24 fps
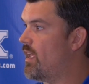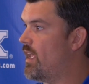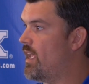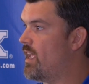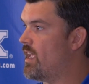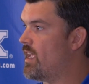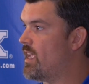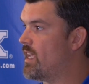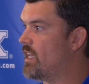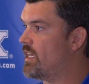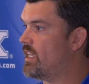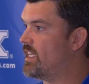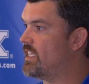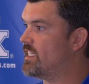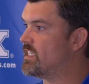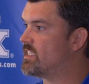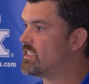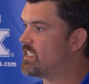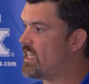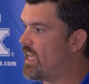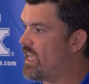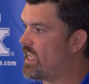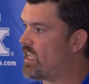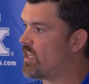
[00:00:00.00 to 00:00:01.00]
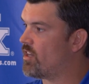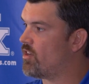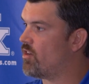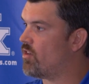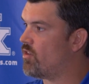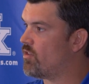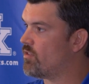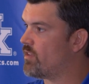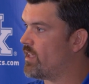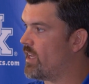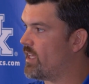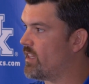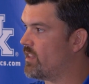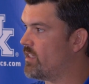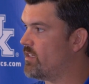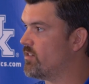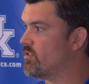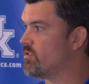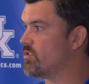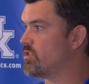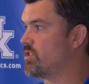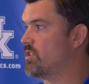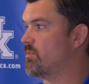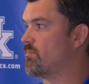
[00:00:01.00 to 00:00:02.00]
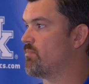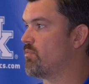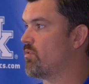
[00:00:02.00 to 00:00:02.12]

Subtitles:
And he's taken on that leadership